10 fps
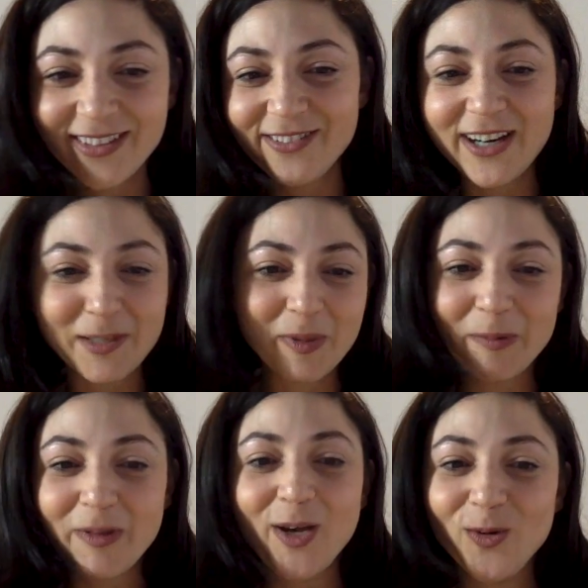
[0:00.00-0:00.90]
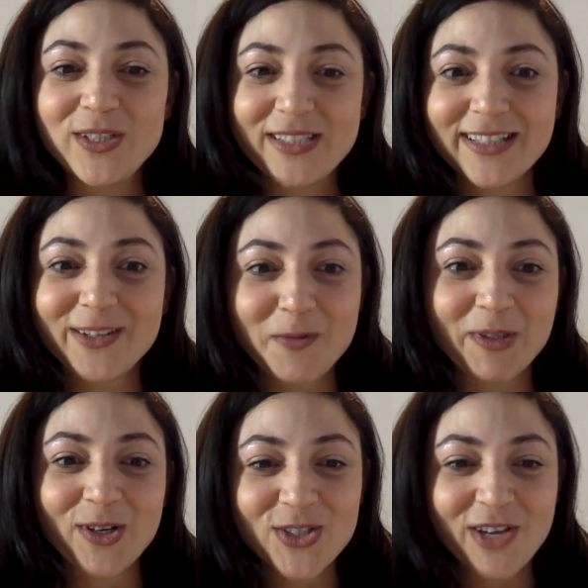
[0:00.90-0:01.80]
Iraqi people, I always think, oh
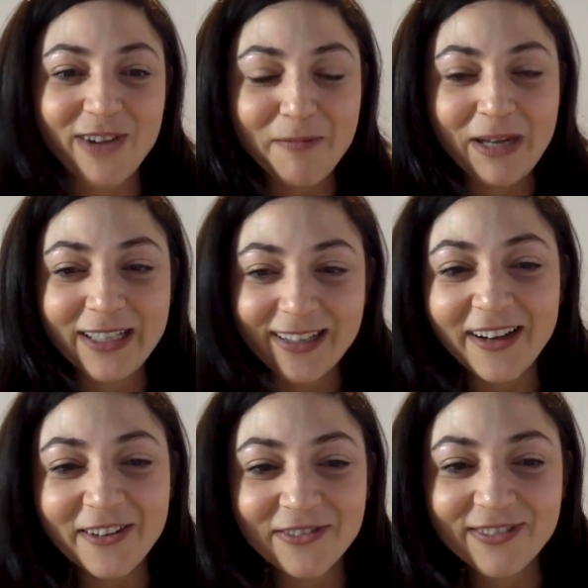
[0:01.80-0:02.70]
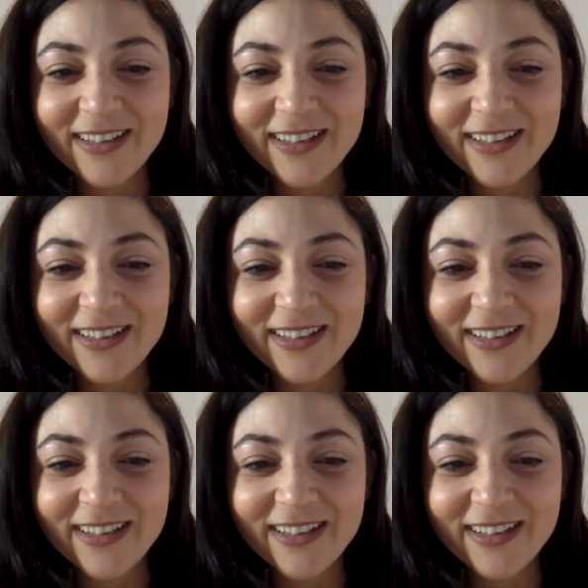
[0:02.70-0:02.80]
my gosh, have I made enough?